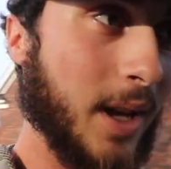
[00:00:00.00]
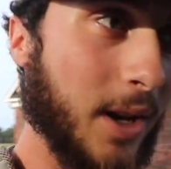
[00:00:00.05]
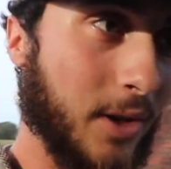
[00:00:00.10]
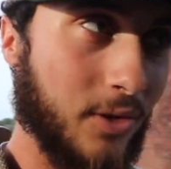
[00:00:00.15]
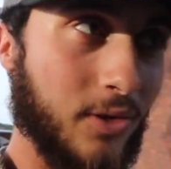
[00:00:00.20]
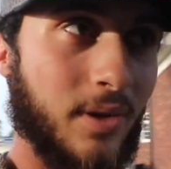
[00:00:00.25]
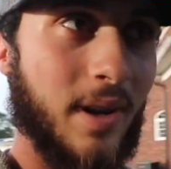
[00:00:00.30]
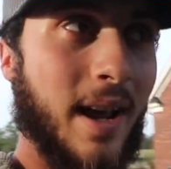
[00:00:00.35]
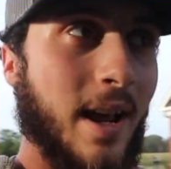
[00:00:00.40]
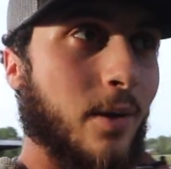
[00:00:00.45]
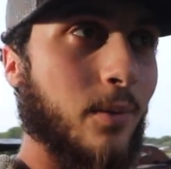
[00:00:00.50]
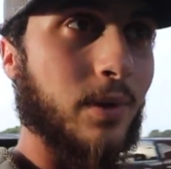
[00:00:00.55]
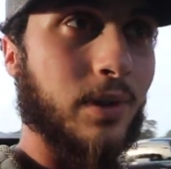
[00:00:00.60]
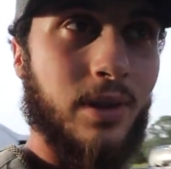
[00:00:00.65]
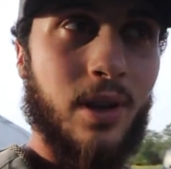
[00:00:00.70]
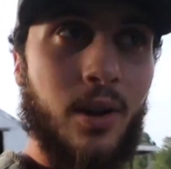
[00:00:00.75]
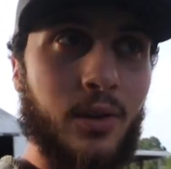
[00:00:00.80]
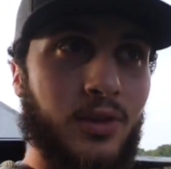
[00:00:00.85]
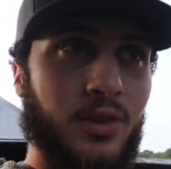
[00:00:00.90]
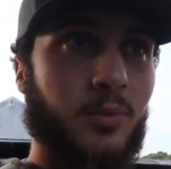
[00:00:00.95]
Yesterday, we
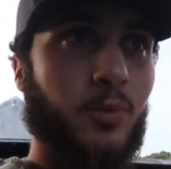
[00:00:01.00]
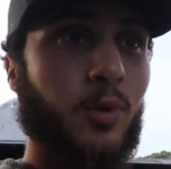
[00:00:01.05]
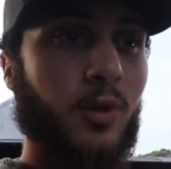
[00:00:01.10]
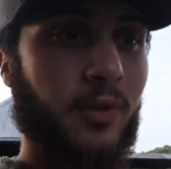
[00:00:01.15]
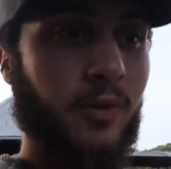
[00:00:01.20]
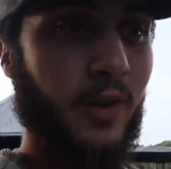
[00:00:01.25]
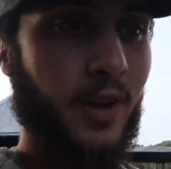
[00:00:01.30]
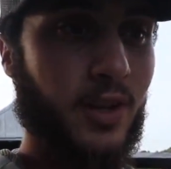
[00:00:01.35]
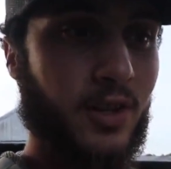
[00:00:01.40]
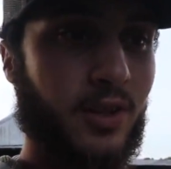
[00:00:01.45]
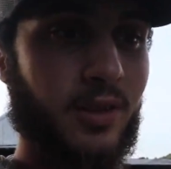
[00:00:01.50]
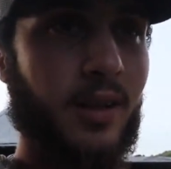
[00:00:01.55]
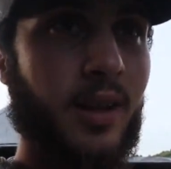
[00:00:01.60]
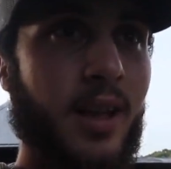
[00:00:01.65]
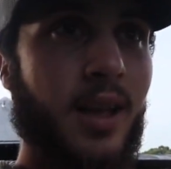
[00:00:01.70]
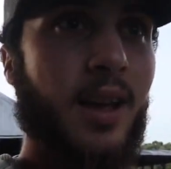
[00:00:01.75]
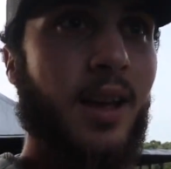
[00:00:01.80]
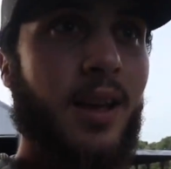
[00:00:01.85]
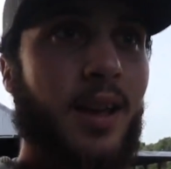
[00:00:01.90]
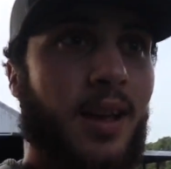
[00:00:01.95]
saw some more fish and
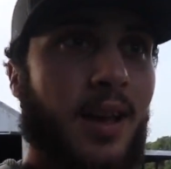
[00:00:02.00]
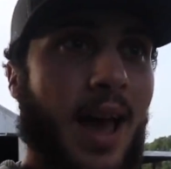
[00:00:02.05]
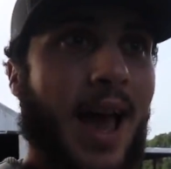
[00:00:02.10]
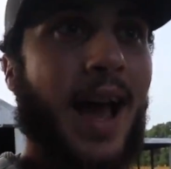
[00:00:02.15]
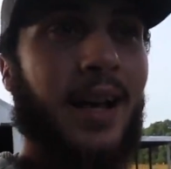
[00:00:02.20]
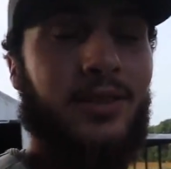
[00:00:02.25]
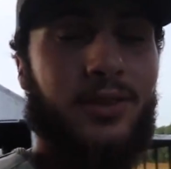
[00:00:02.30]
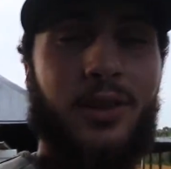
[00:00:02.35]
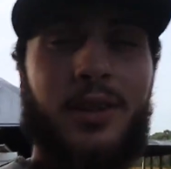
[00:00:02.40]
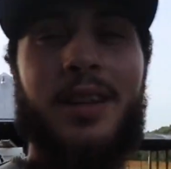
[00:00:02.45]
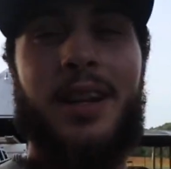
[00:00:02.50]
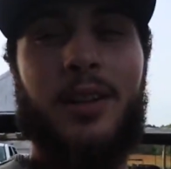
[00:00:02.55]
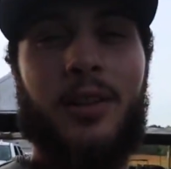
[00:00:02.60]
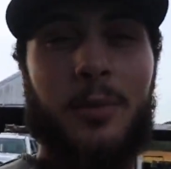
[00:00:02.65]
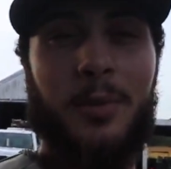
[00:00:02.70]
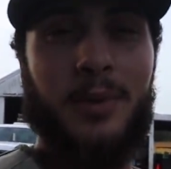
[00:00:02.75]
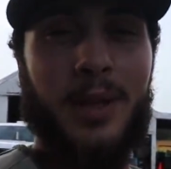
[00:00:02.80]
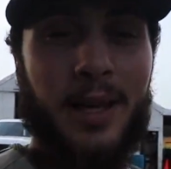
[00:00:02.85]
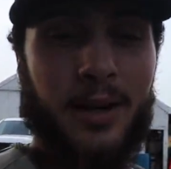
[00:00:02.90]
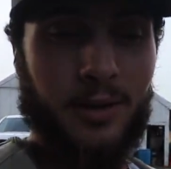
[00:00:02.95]
as started to get a
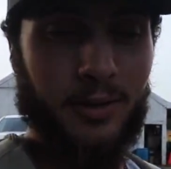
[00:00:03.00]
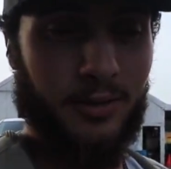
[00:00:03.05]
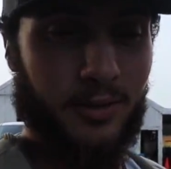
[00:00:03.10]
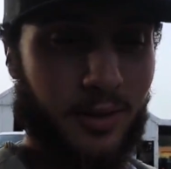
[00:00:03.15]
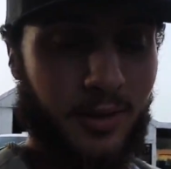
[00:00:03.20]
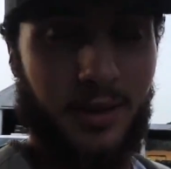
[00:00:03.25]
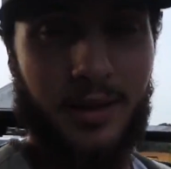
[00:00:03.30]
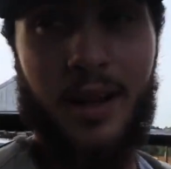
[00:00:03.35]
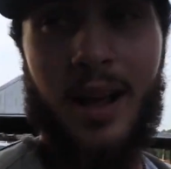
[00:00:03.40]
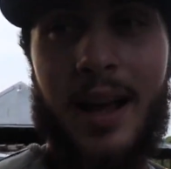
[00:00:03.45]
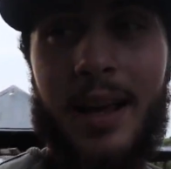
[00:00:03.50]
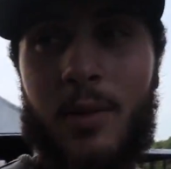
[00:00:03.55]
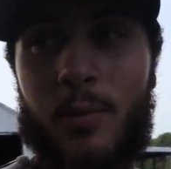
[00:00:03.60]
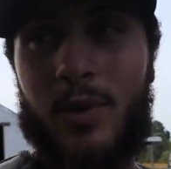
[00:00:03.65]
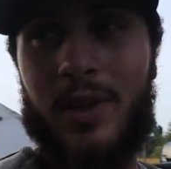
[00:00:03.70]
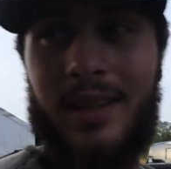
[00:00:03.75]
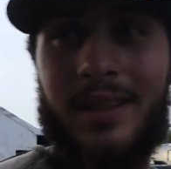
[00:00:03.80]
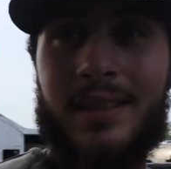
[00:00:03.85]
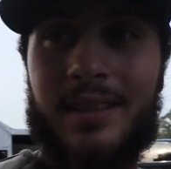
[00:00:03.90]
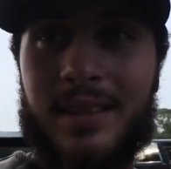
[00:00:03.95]
little bit later into the night,
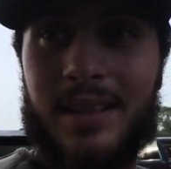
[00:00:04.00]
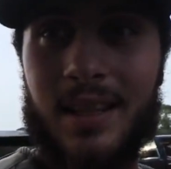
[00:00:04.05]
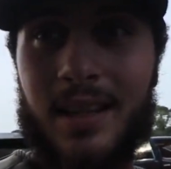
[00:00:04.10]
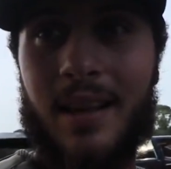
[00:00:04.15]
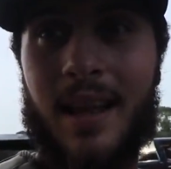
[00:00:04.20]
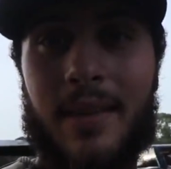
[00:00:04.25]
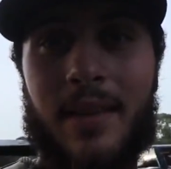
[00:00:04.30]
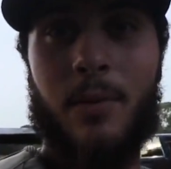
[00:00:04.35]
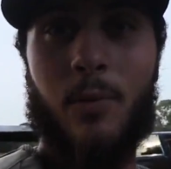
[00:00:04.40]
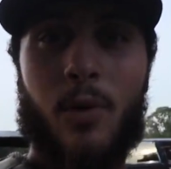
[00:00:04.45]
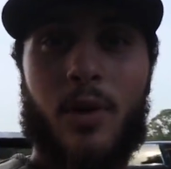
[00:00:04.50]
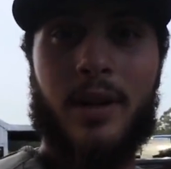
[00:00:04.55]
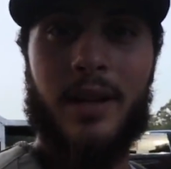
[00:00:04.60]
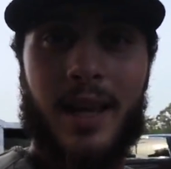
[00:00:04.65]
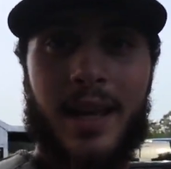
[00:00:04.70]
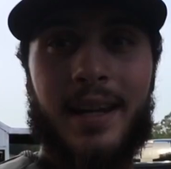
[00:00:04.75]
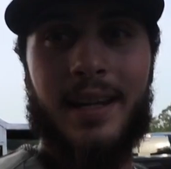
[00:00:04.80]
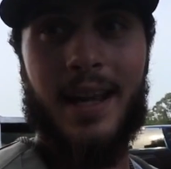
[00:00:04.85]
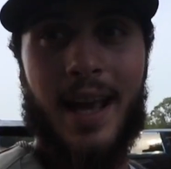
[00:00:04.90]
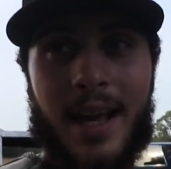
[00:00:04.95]
we could see that they weren't
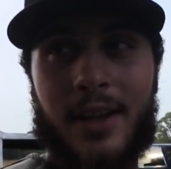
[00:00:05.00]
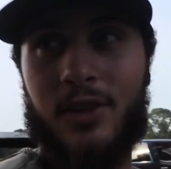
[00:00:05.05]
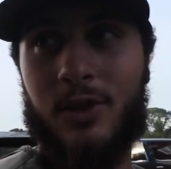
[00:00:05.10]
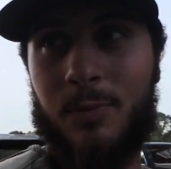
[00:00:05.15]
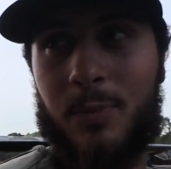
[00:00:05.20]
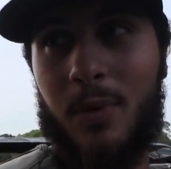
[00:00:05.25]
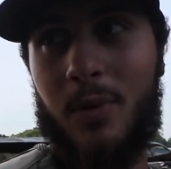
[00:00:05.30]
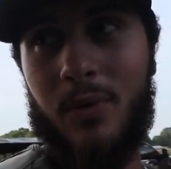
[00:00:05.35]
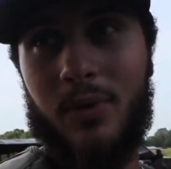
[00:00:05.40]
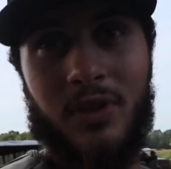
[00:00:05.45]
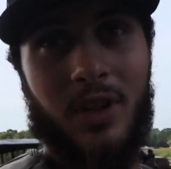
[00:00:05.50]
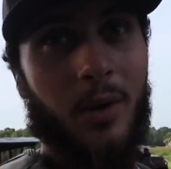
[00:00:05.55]
getting as spooked.